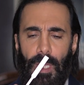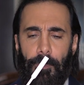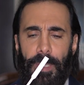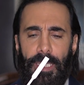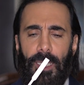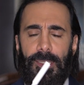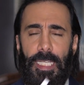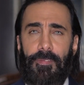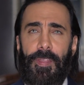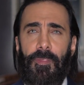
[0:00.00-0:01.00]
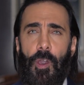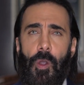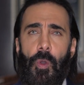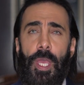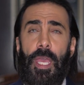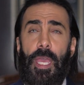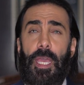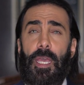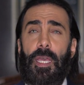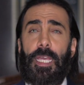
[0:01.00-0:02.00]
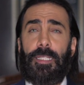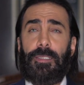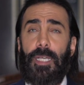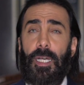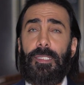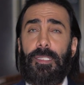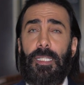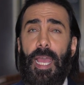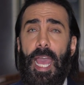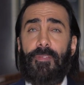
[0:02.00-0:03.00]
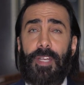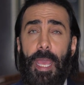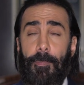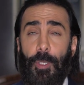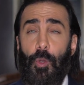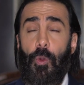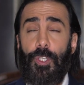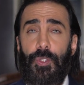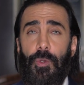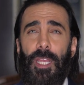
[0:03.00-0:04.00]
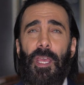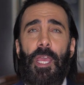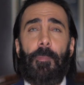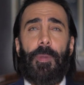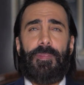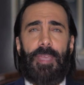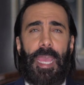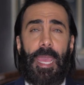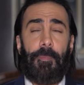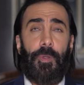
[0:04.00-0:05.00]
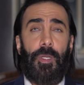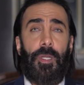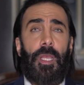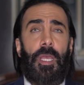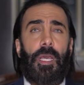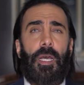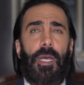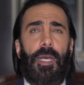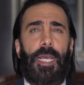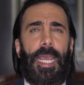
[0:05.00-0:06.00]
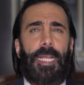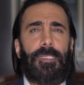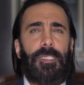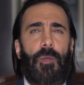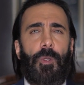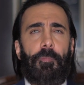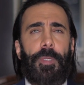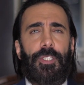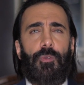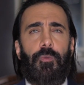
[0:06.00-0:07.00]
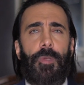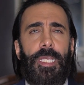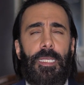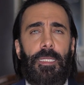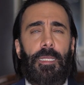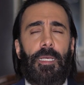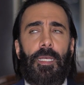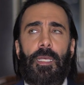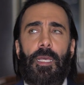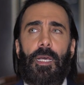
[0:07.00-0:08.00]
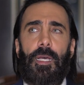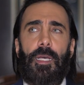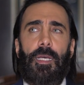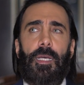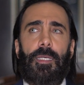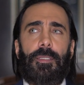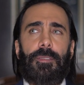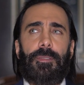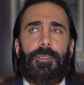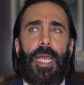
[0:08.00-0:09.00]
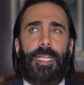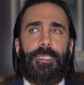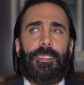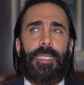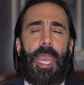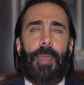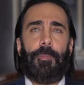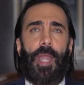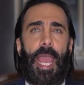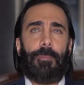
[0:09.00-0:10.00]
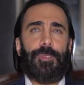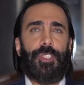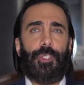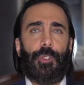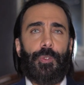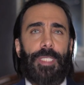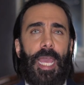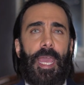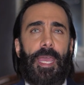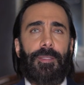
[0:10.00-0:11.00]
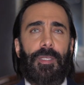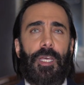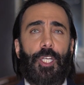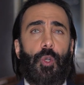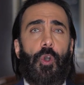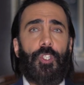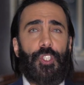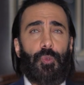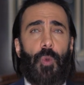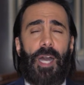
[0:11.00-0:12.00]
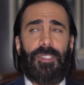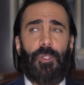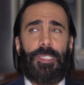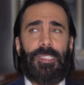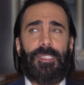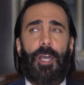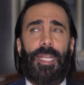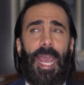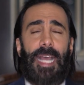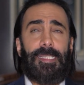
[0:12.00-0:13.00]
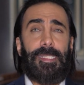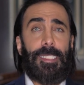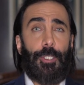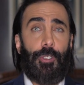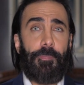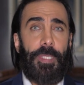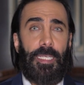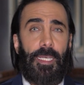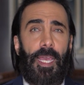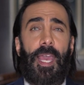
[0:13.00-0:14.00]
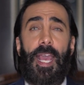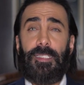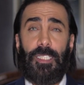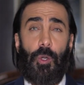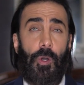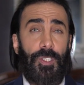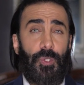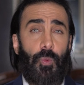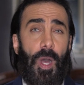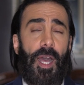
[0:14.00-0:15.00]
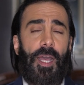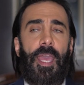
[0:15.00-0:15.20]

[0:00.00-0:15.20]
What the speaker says: because even though it does have an amber core to it, but the amber, it's somewhere between like the Amber Absolute and Grand Soir. So it's not as syrupy as Grand Soir,